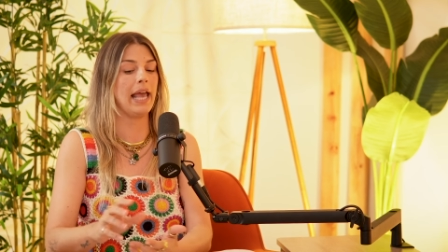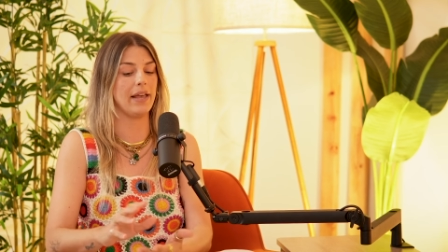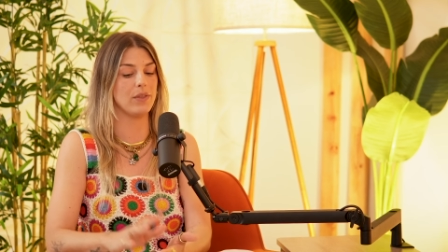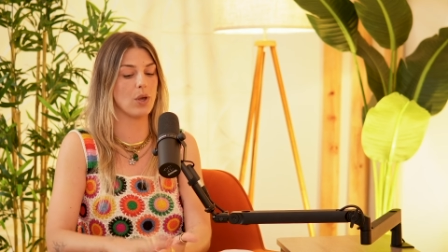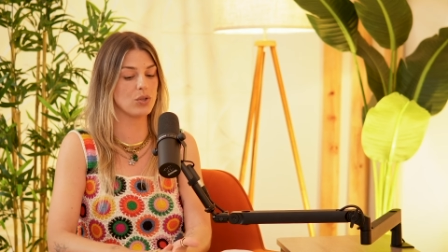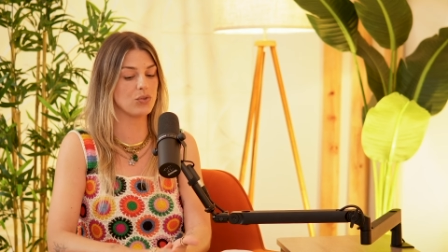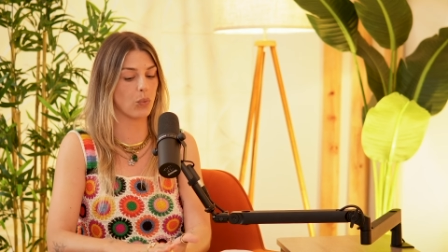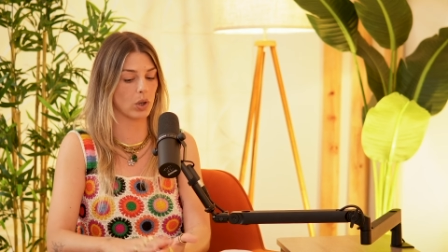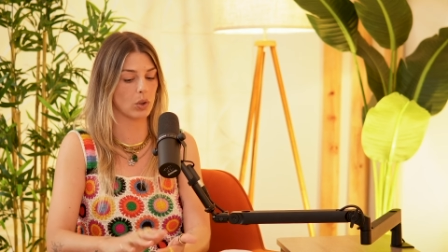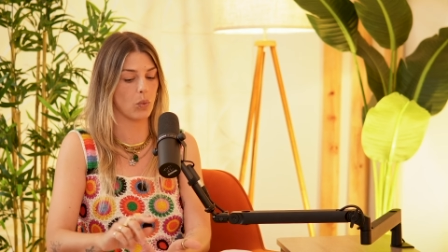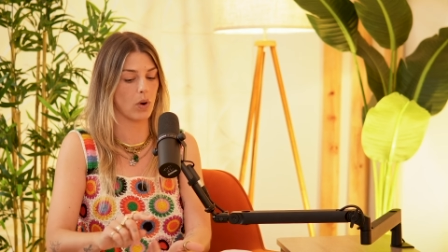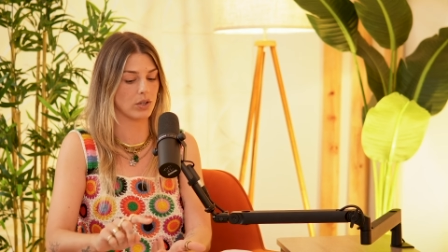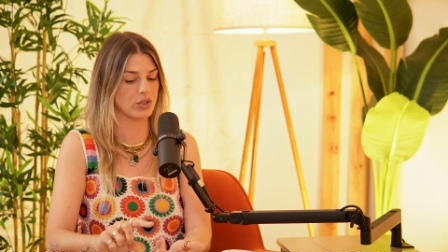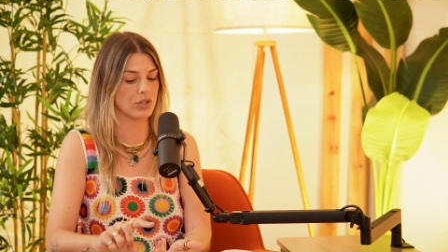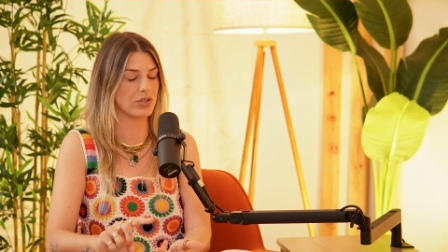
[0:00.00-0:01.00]
And those four
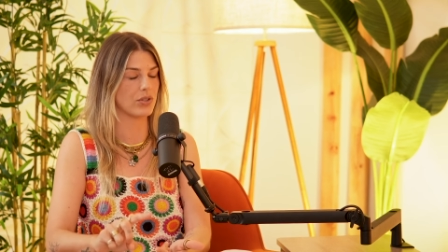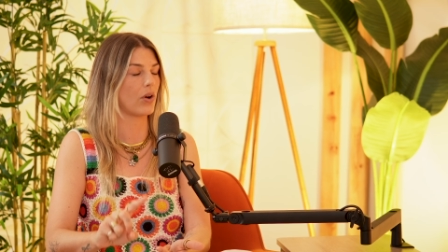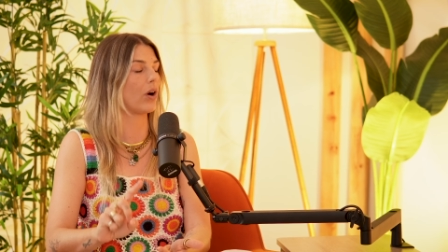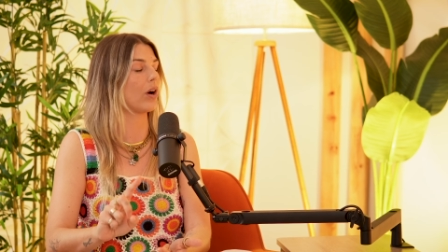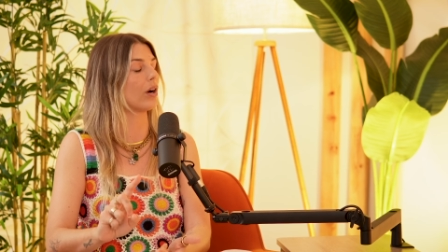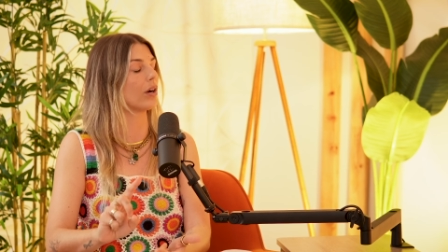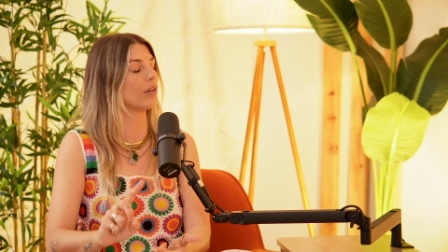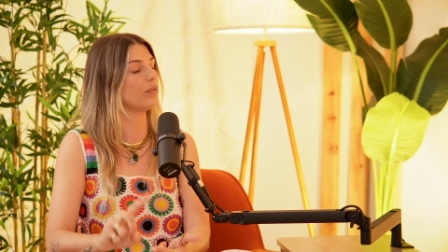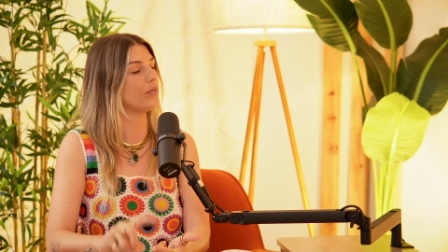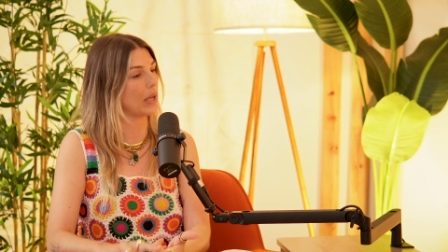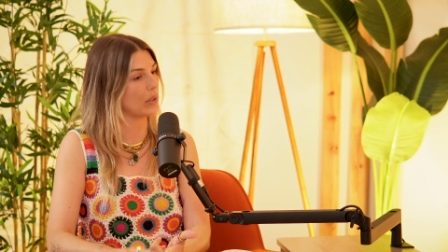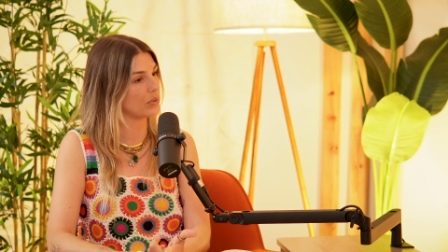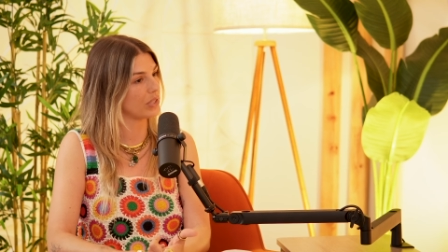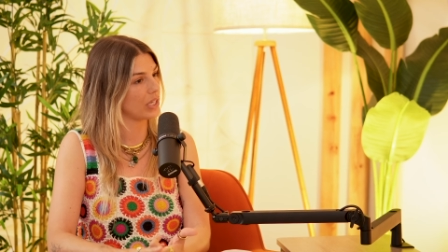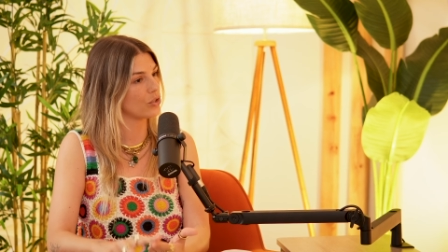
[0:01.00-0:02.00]
quadrants are
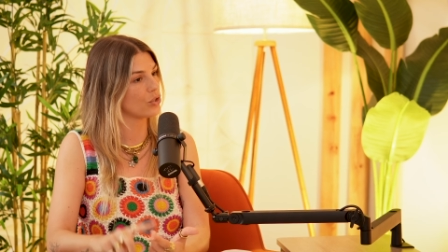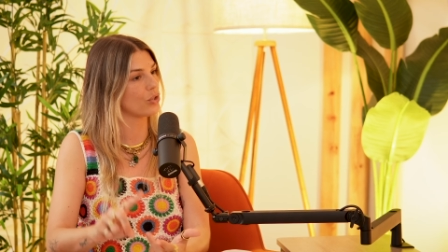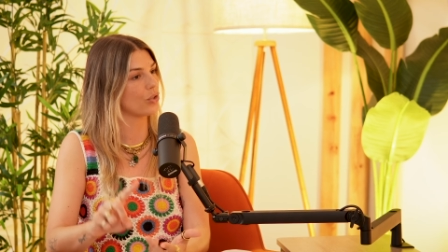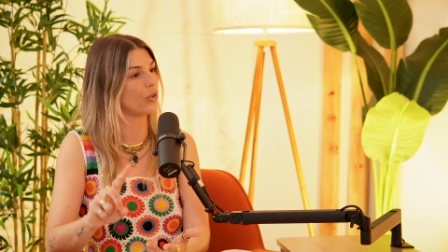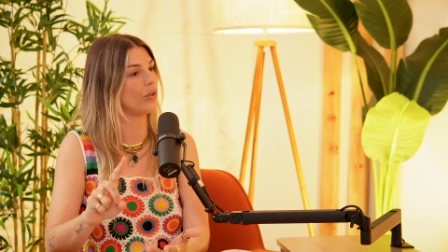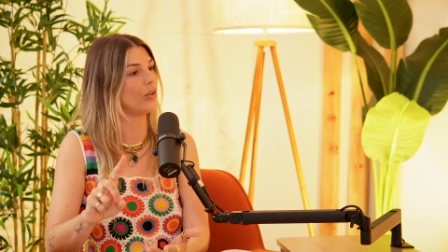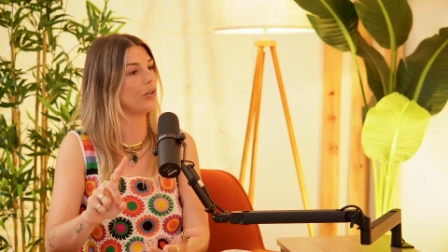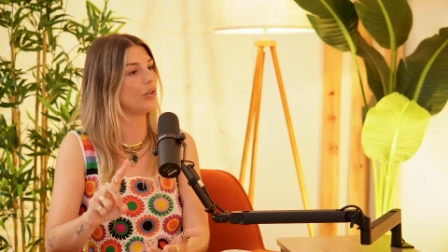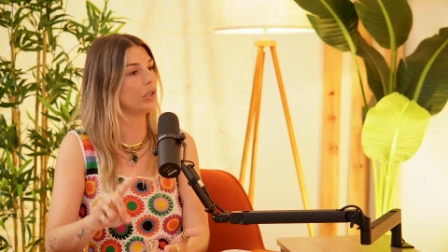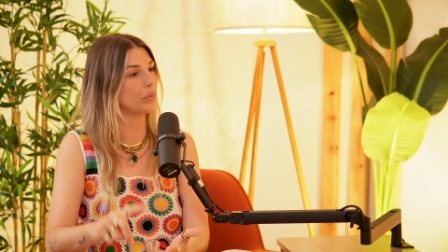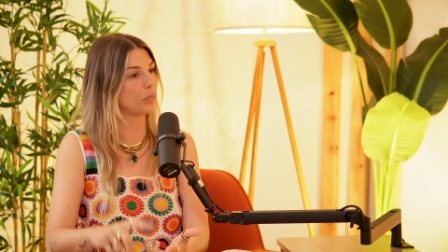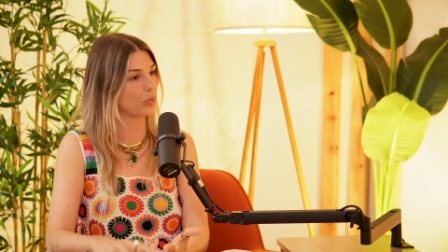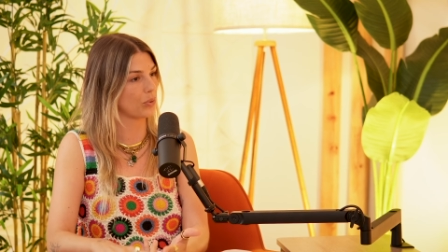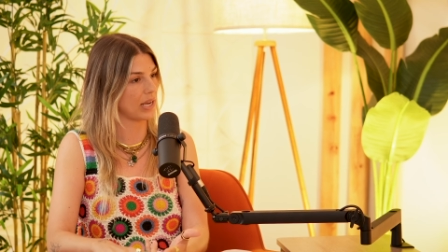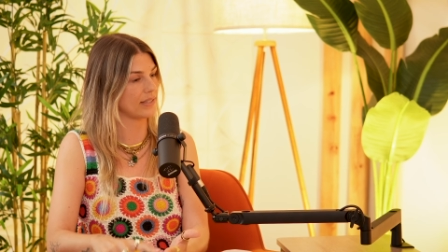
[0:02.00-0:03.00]
foundational,
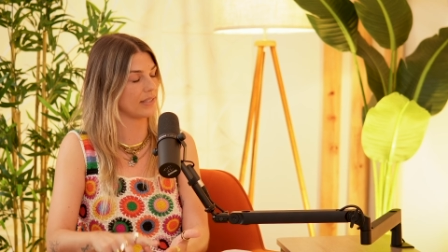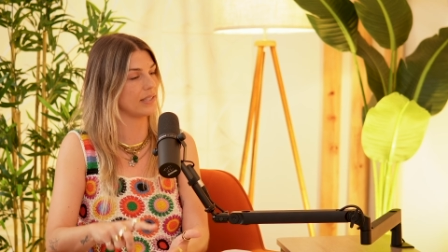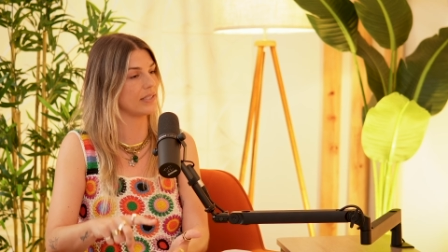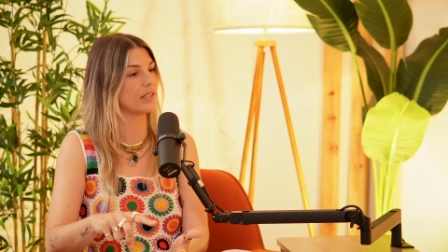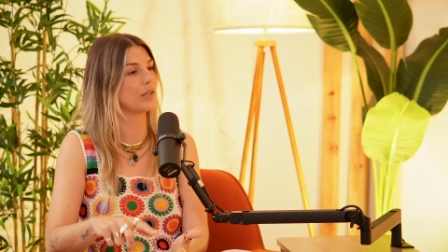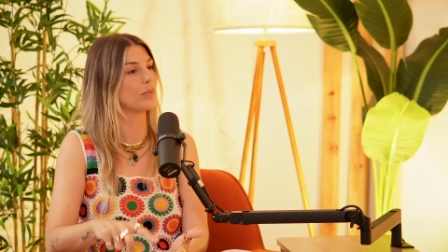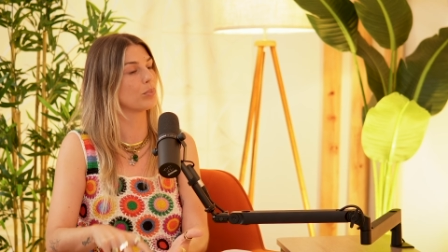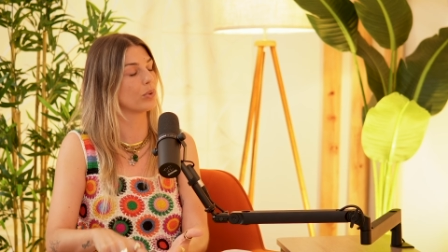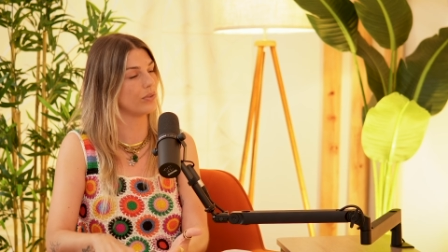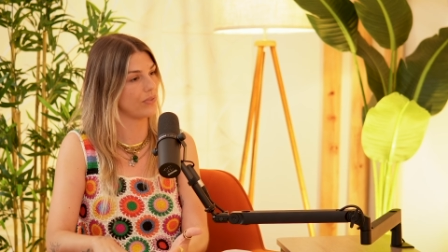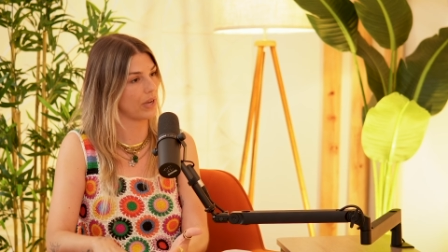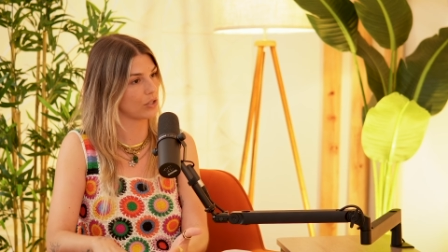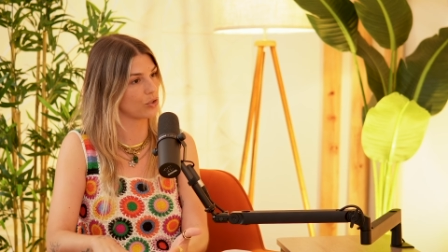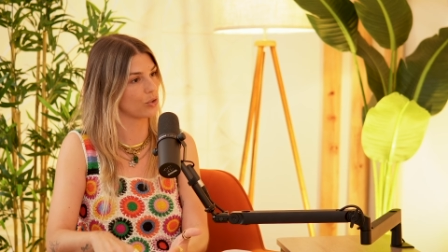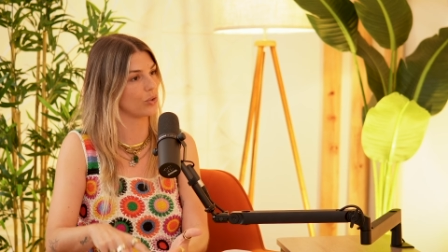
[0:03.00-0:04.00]
present,
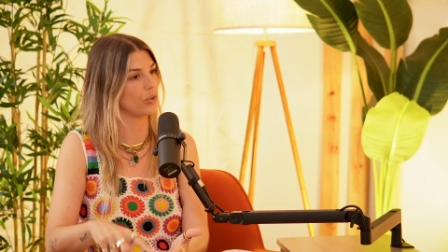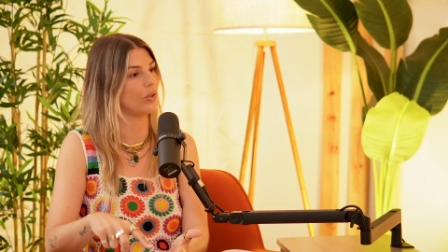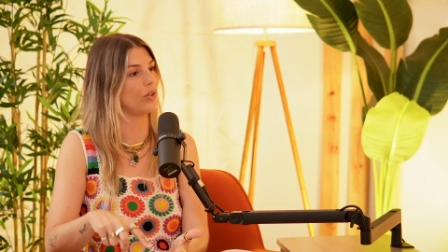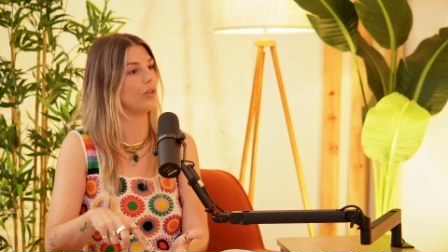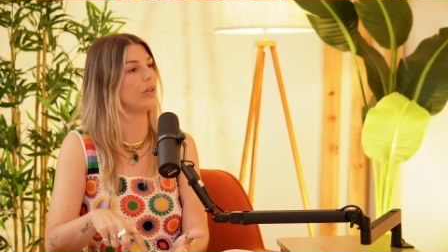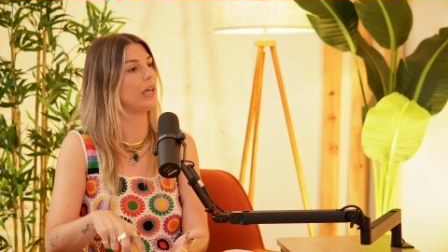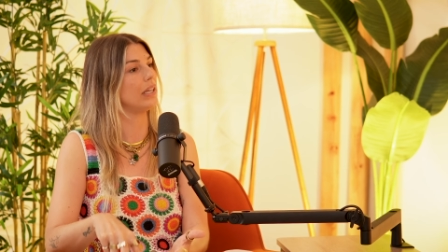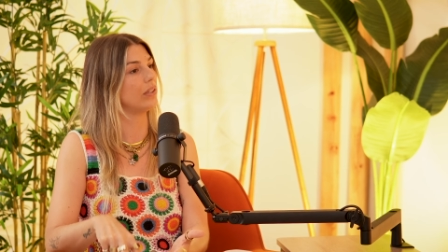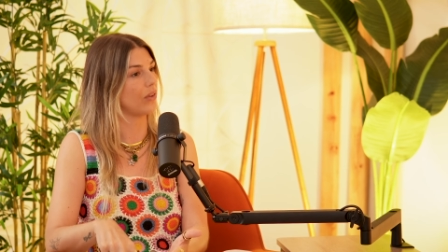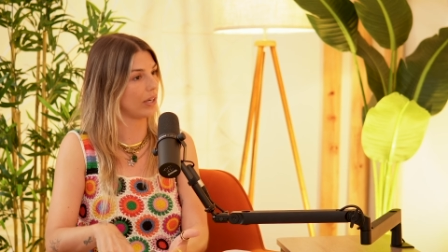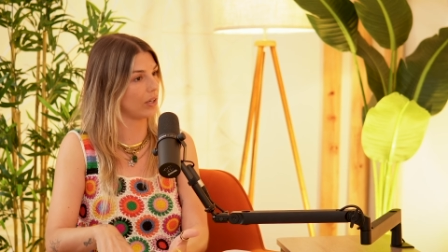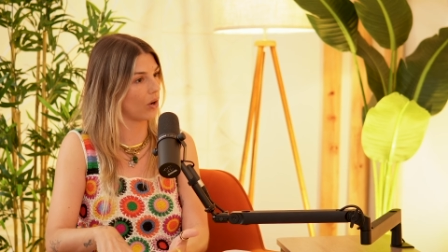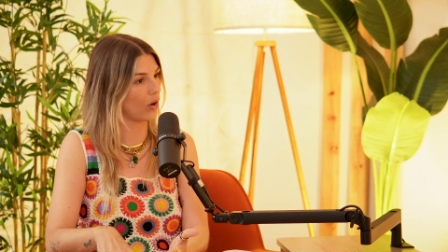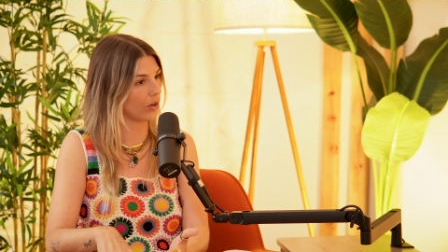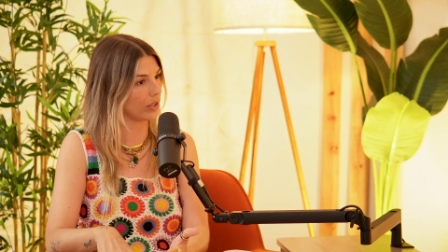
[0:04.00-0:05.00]
professional, and
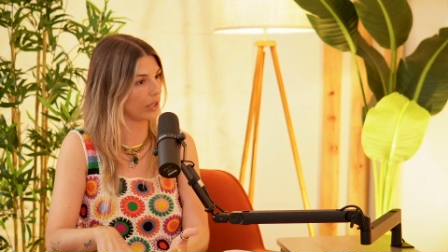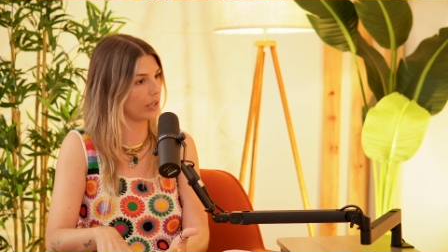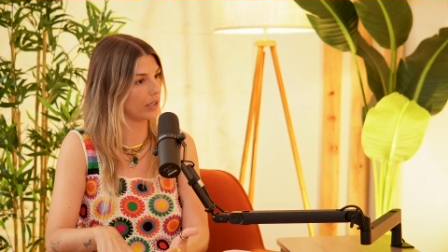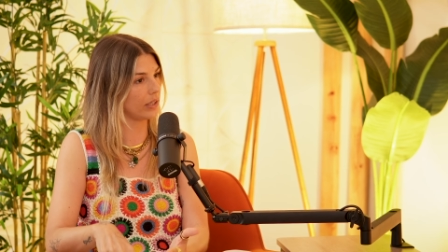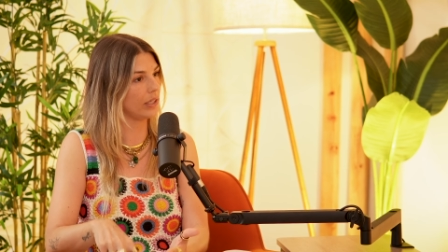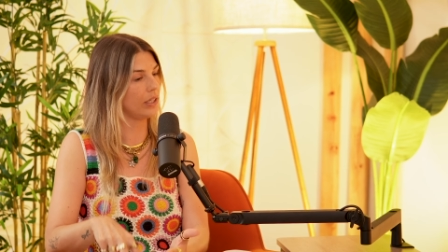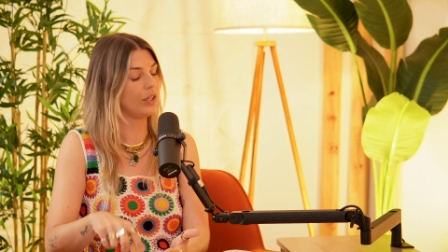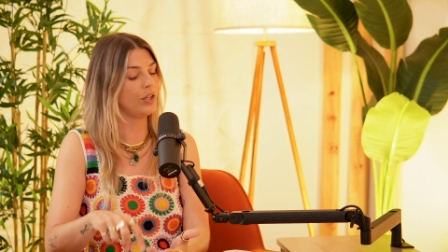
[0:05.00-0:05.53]
lighthearted.